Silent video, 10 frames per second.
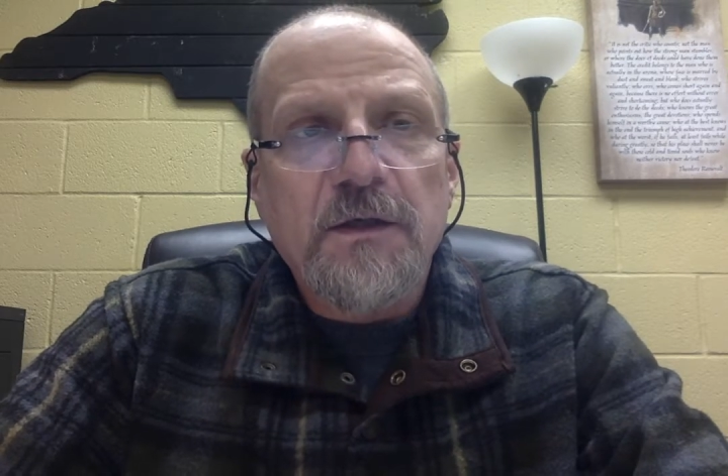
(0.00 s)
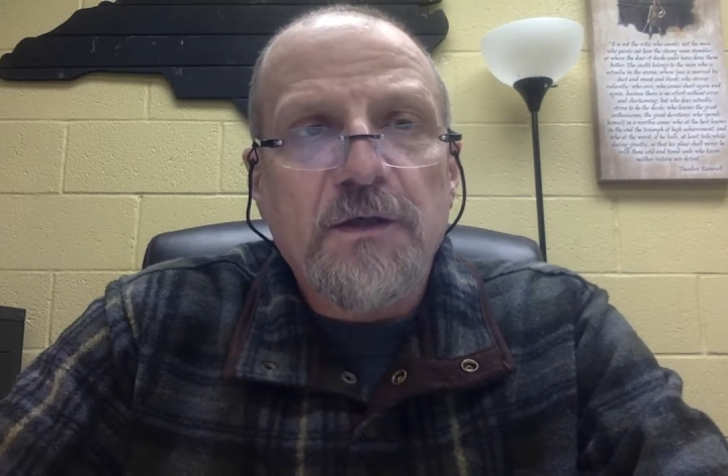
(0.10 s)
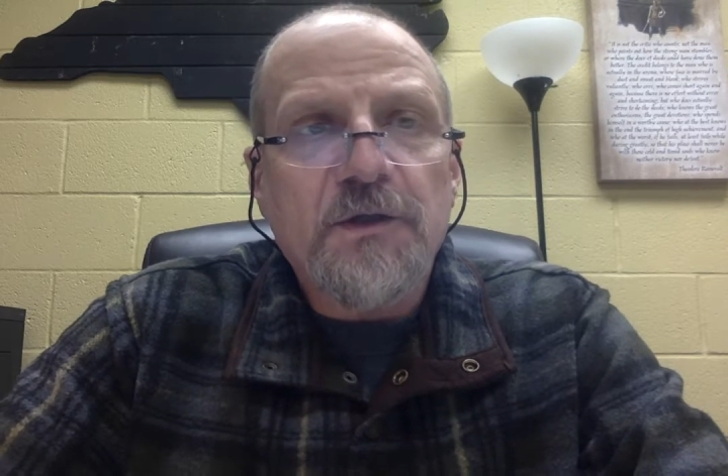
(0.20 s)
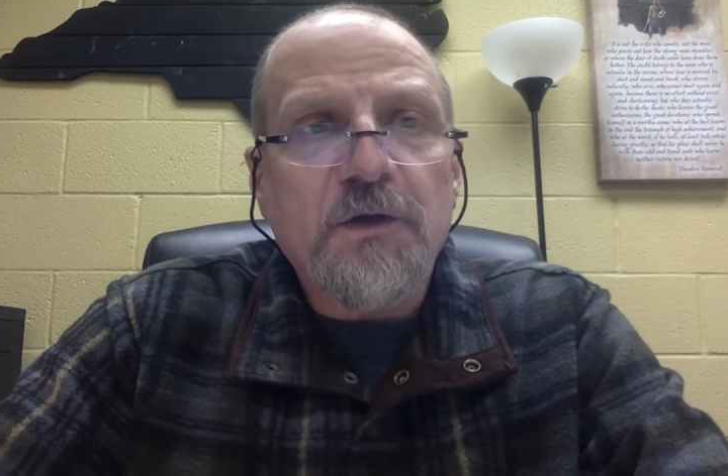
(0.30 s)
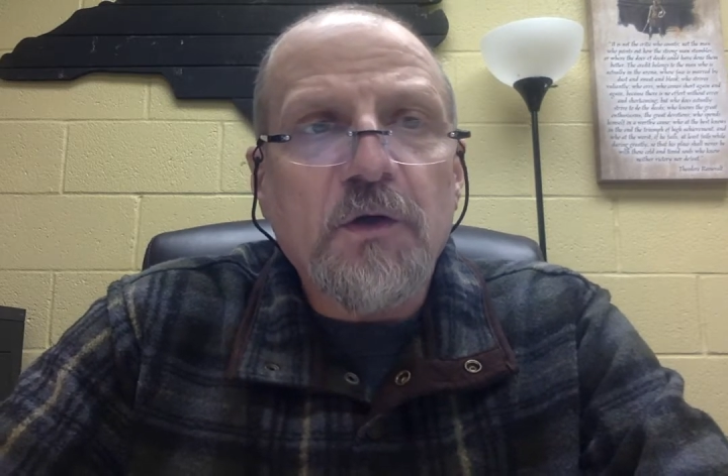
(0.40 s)

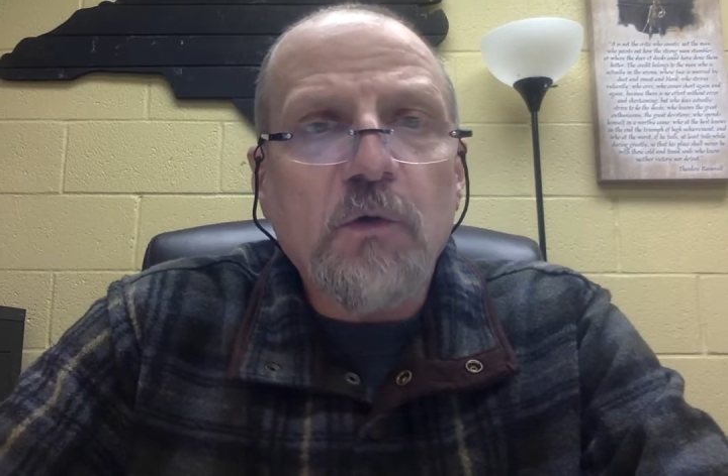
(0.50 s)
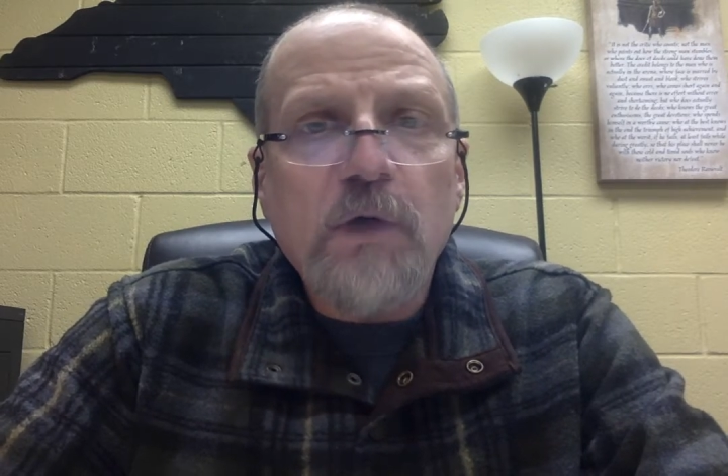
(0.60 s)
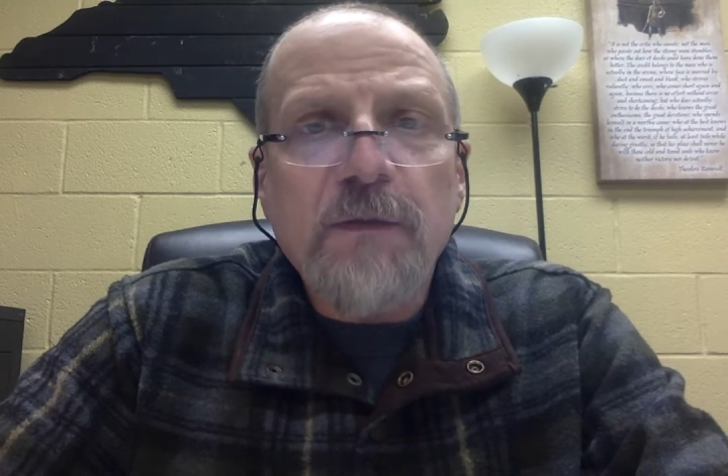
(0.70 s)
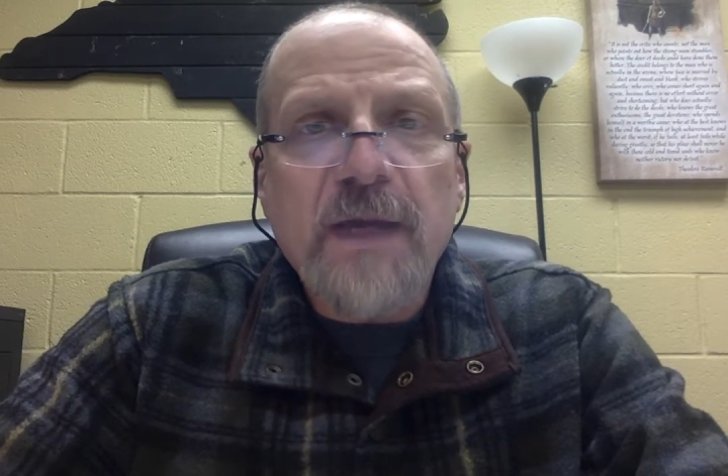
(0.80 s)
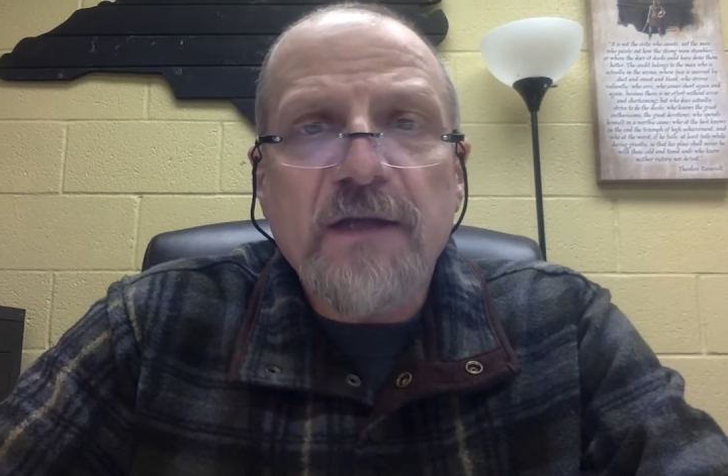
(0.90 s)
Sir,
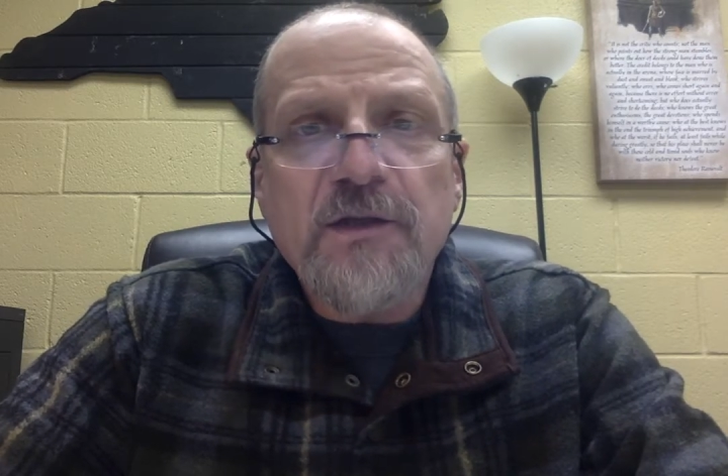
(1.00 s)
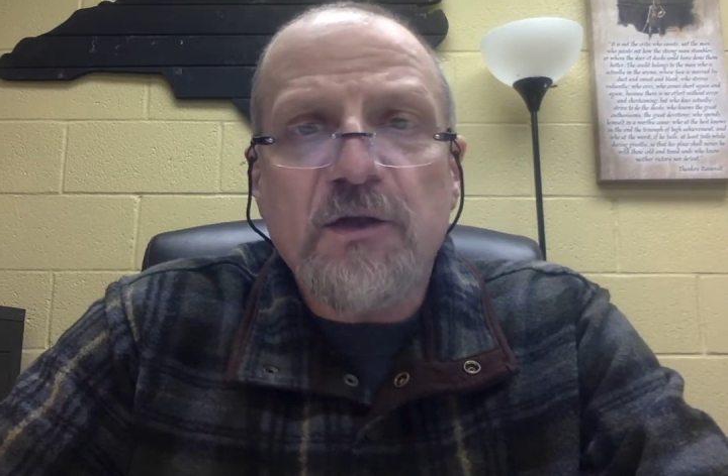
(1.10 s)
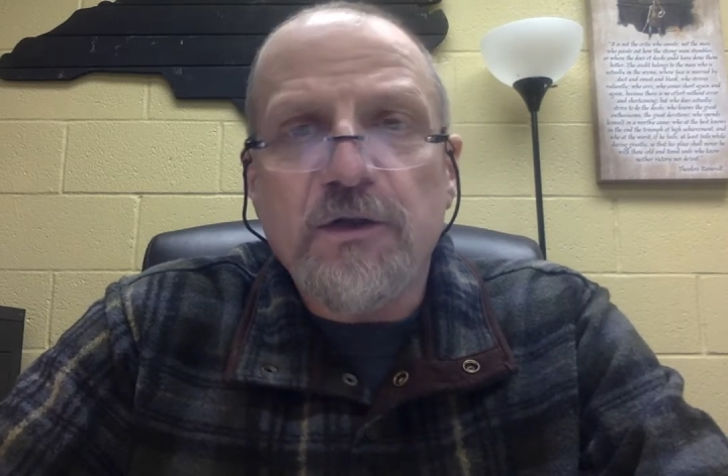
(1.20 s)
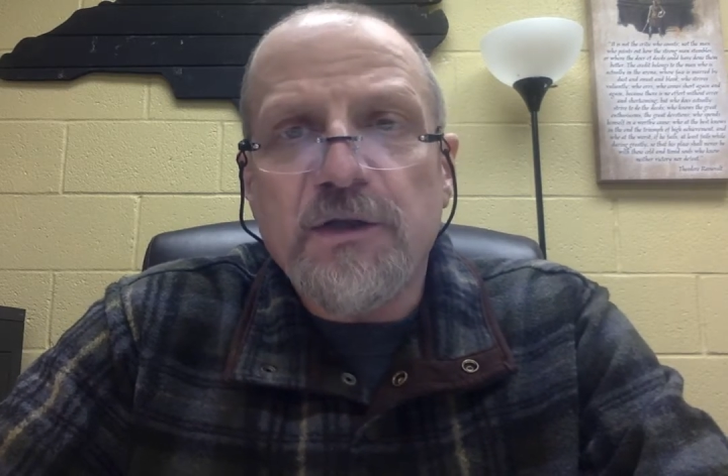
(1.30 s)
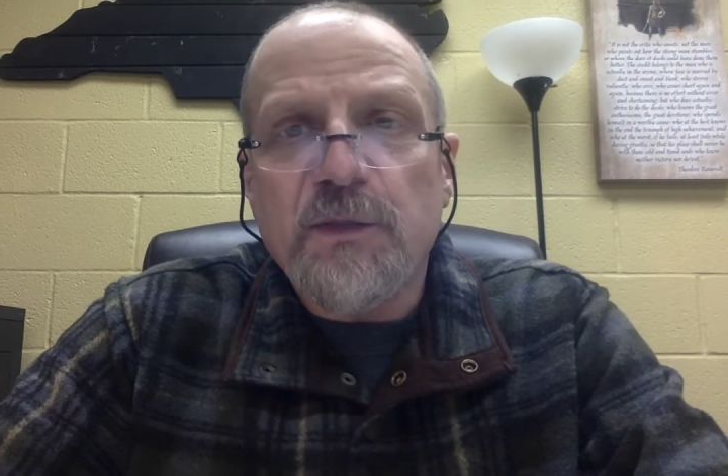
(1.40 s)
we may
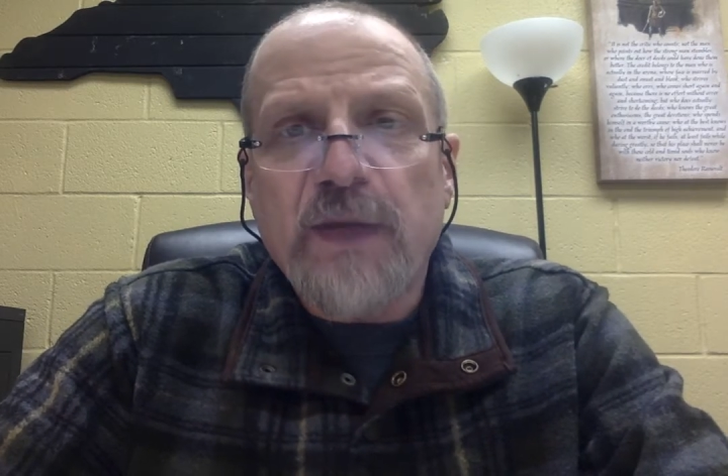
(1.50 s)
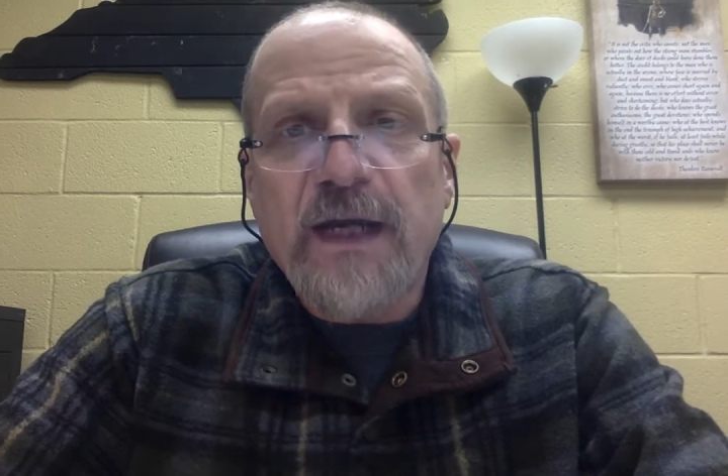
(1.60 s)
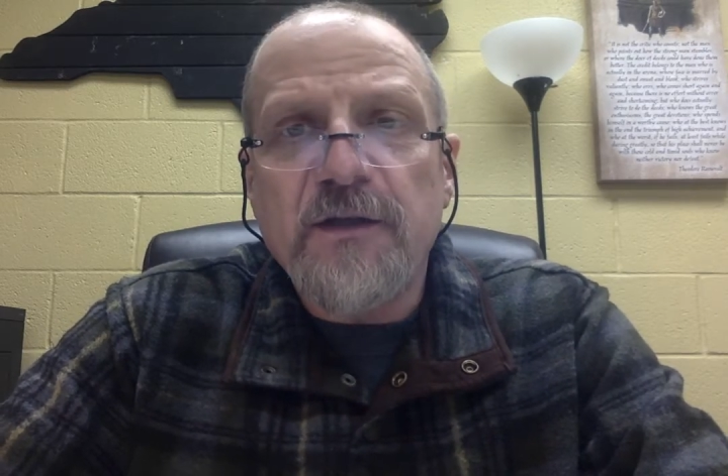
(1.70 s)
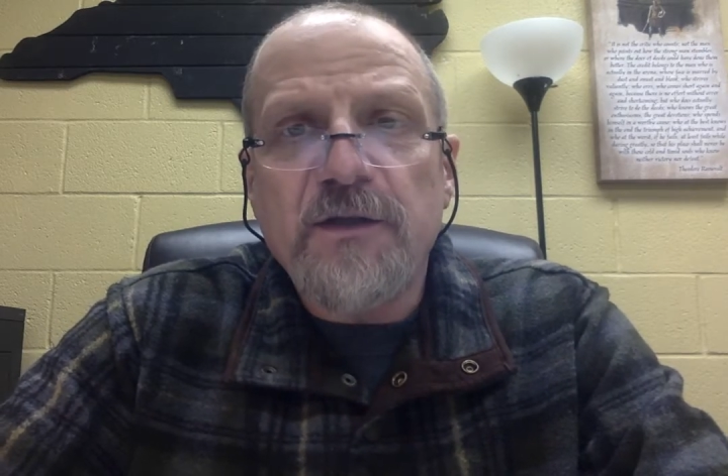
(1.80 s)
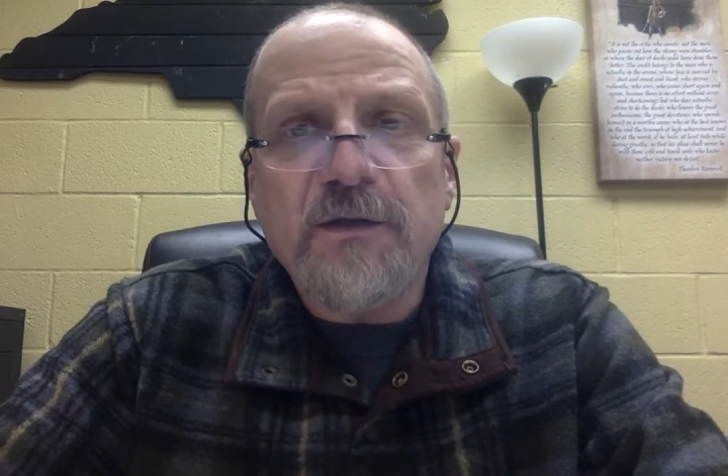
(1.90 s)
search the
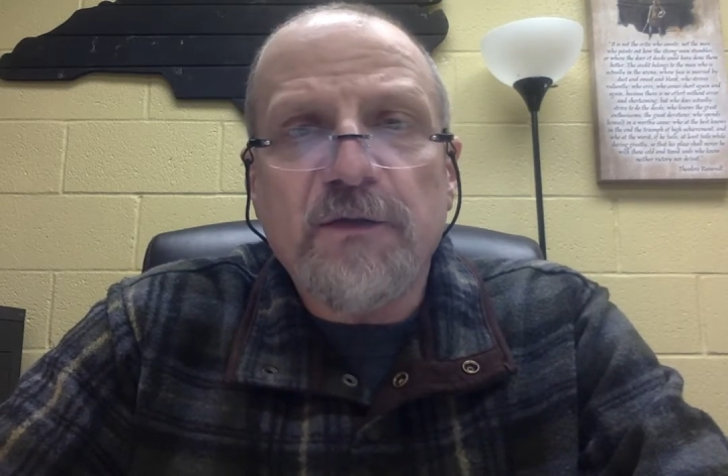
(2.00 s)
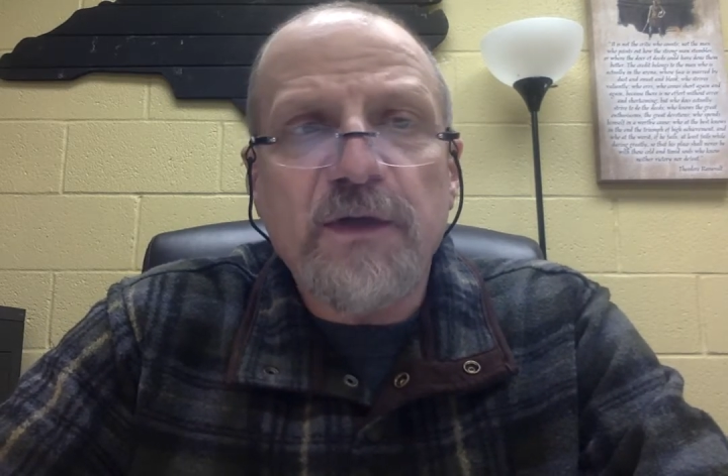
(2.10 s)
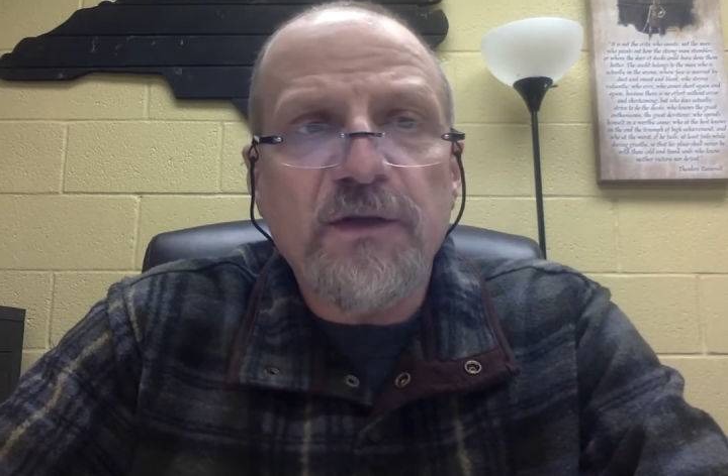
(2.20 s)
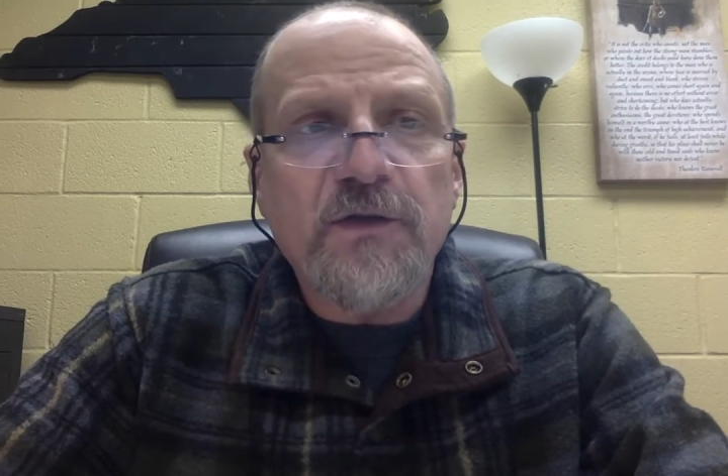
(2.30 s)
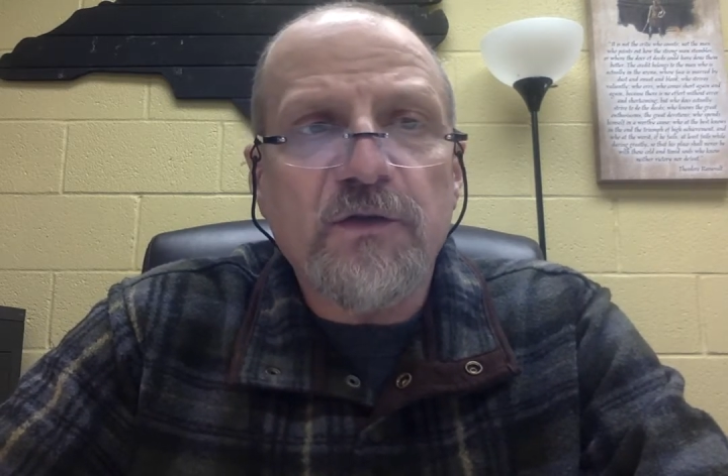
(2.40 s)
pages of
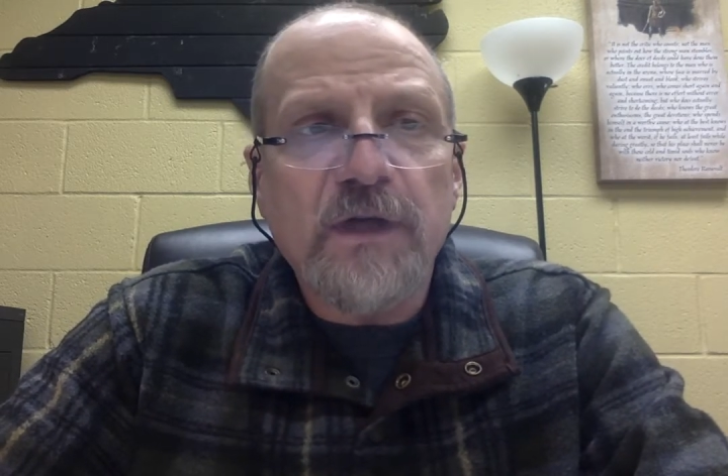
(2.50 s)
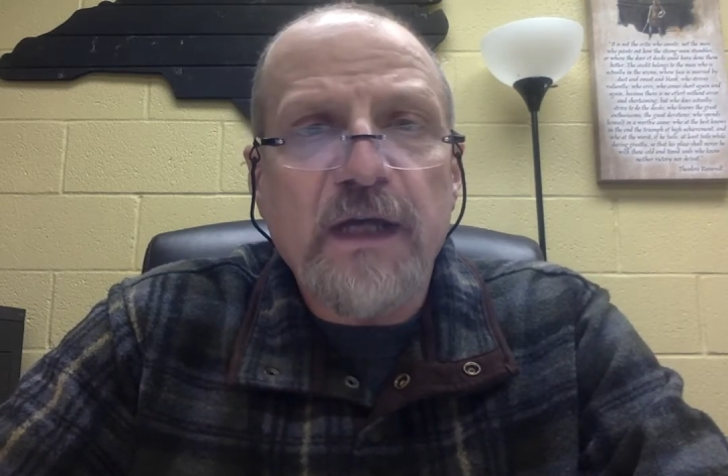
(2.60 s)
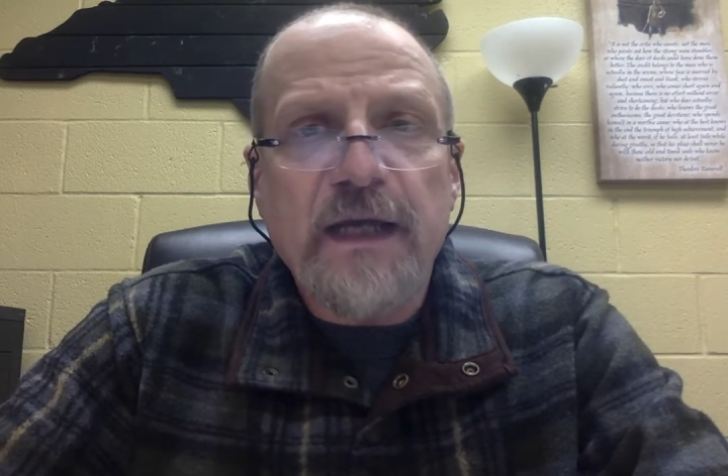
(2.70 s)
history,